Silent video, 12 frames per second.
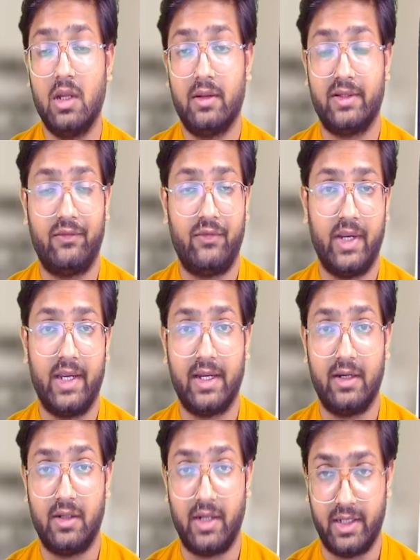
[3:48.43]
the fake
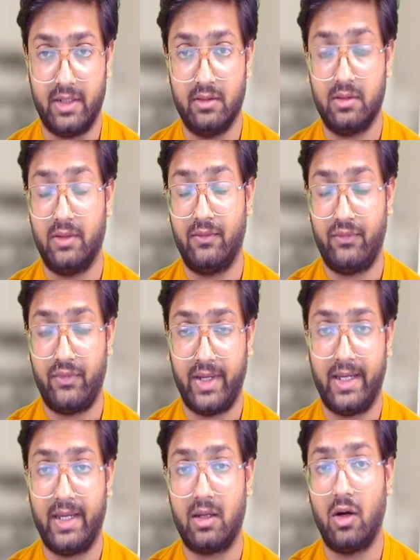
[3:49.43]
entry, the
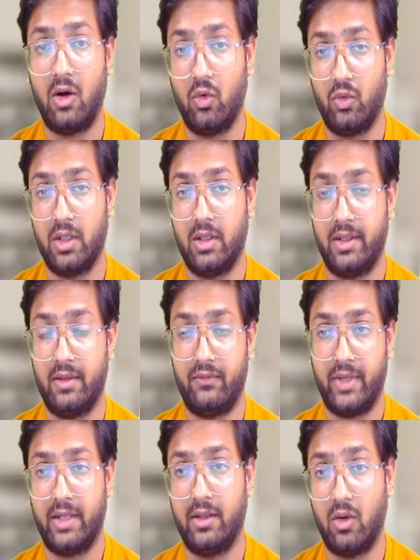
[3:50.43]
fake out, and the
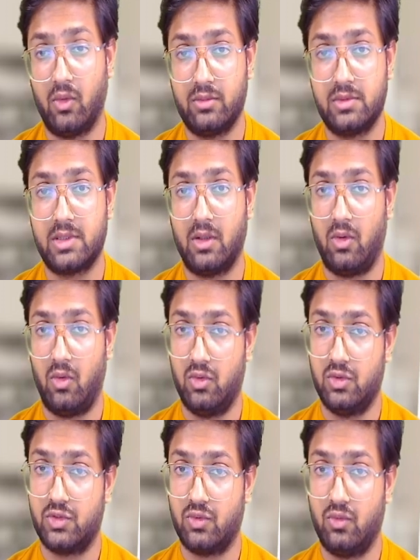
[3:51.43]
fake downs are
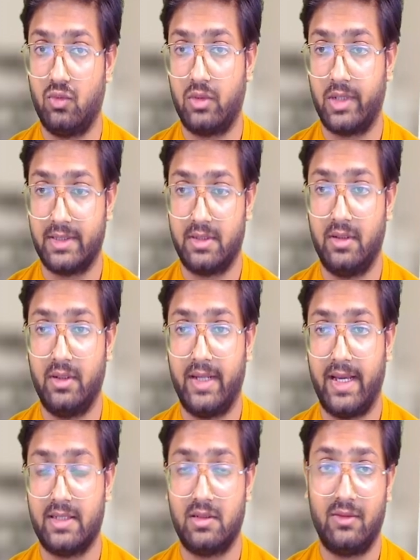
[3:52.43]
also considered
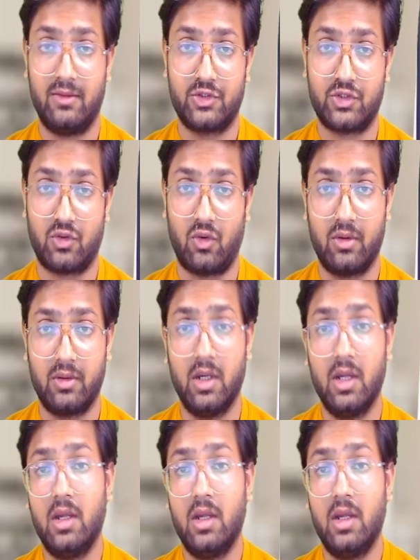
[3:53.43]
as a strong